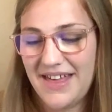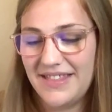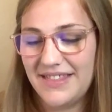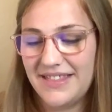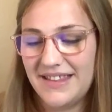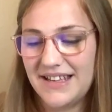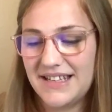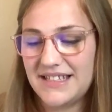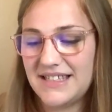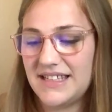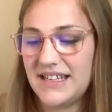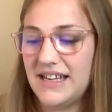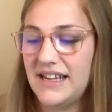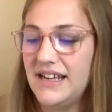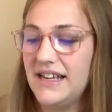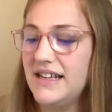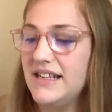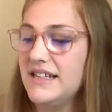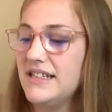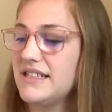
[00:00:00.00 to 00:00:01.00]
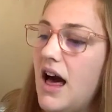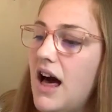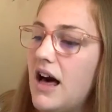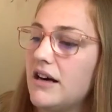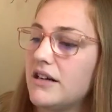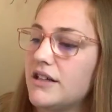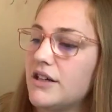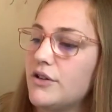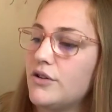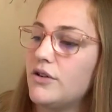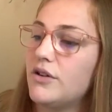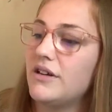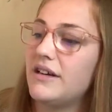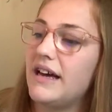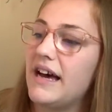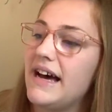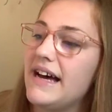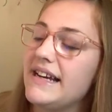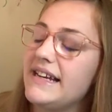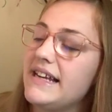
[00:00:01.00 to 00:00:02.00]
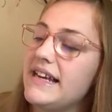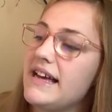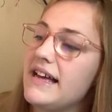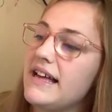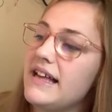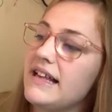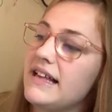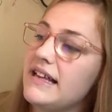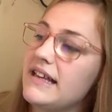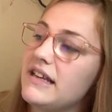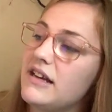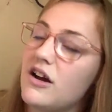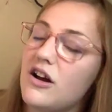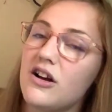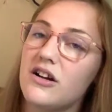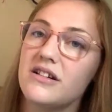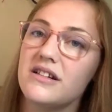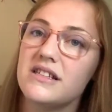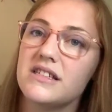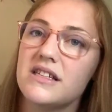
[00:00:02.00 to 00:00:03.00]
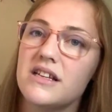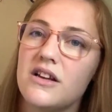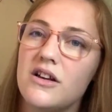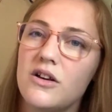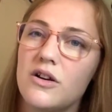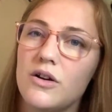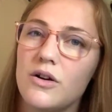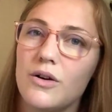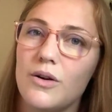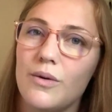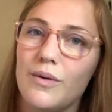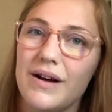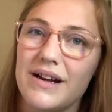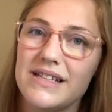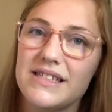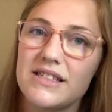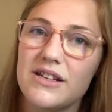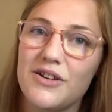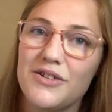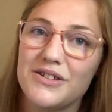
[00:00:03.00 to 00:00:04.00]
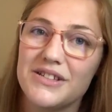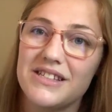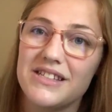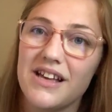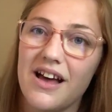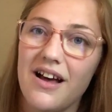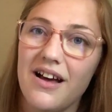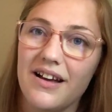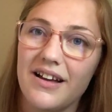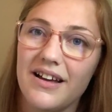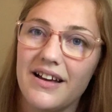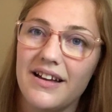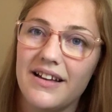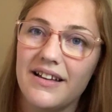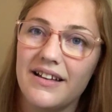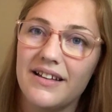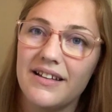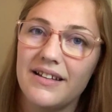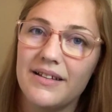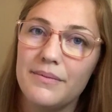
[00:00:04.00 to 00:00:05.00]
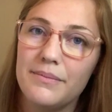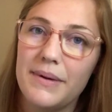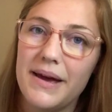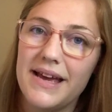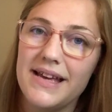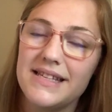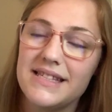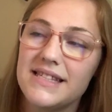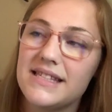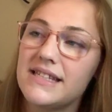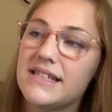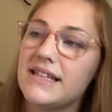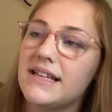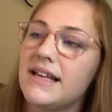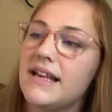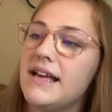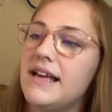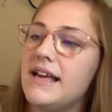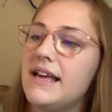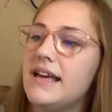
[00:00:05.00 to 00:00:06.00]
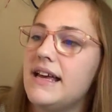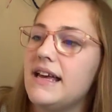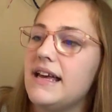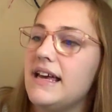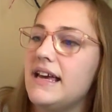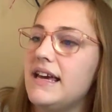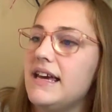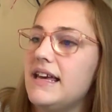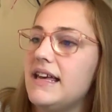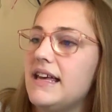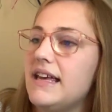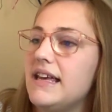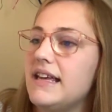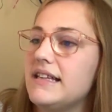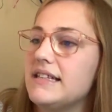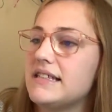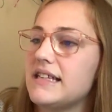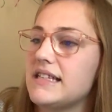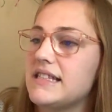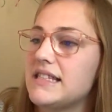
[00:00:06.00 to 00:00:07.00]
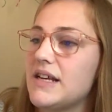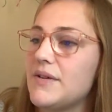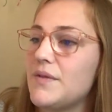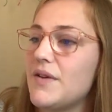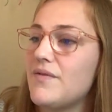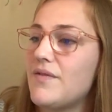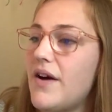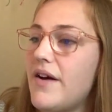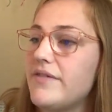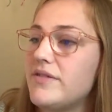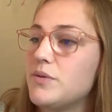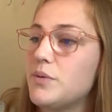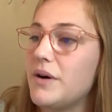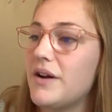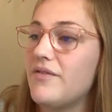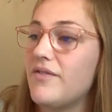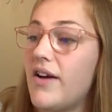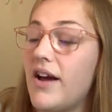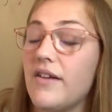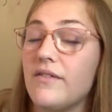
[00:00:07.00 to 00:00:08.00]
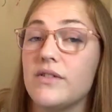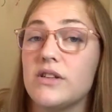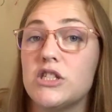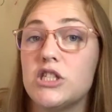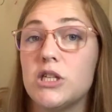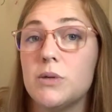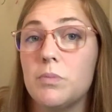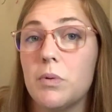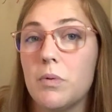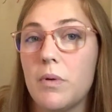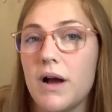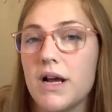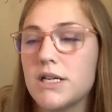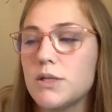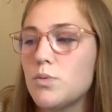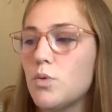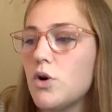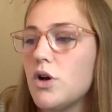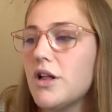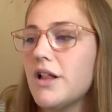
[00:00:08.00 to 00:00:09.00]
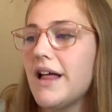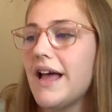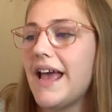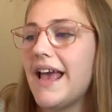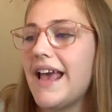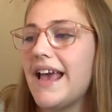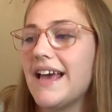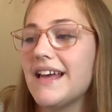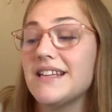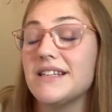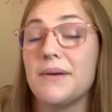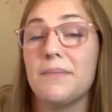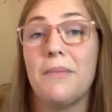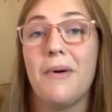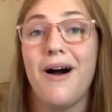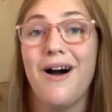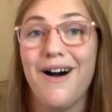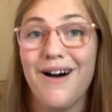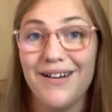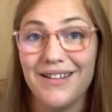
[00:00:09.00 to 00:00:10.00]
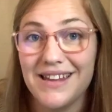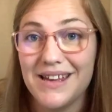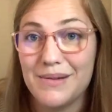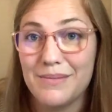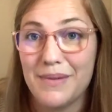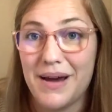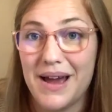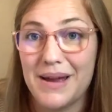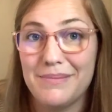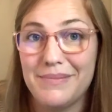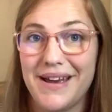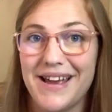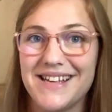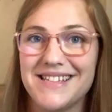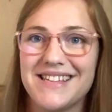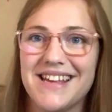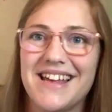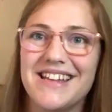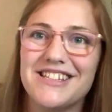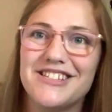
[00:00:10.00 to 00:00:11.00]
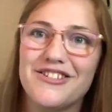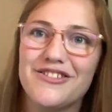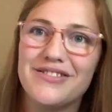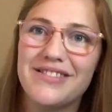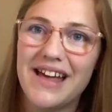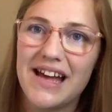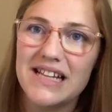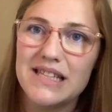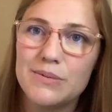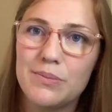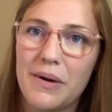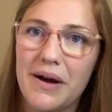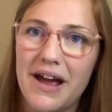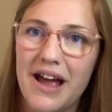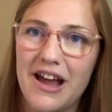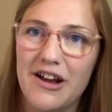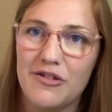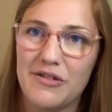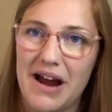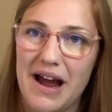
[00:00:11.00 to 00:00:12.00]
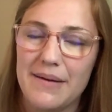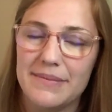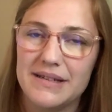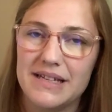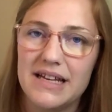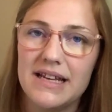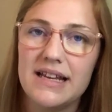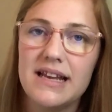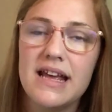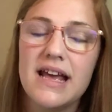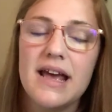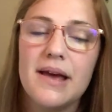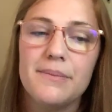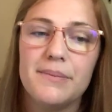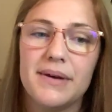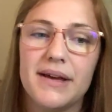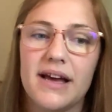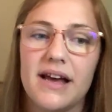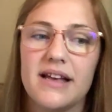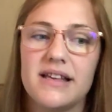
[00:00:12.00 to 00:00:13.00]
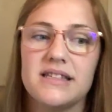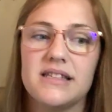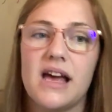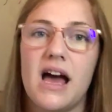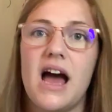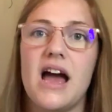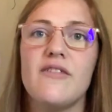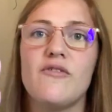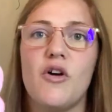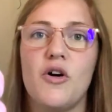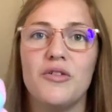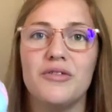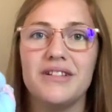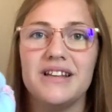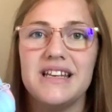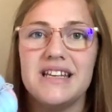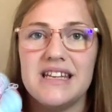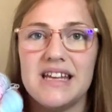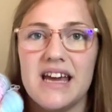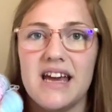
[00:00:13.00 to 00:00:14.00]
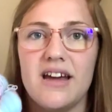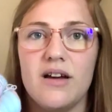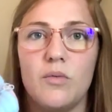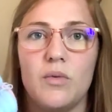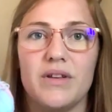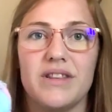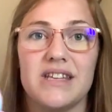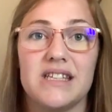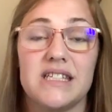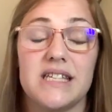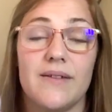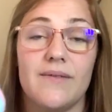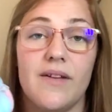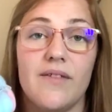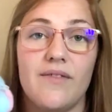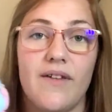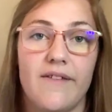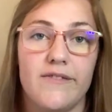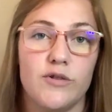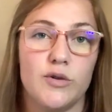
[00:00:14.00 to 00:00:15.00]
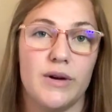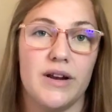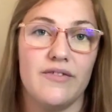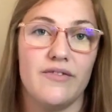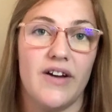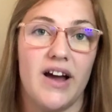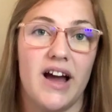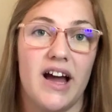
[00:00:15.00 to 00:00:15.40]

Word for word: This is Araucania Yarns Huasco Sock Base. It is a 75-25 superwash wool and polyamide base. And so that's why I grabbed it because I've only knit with a 75-25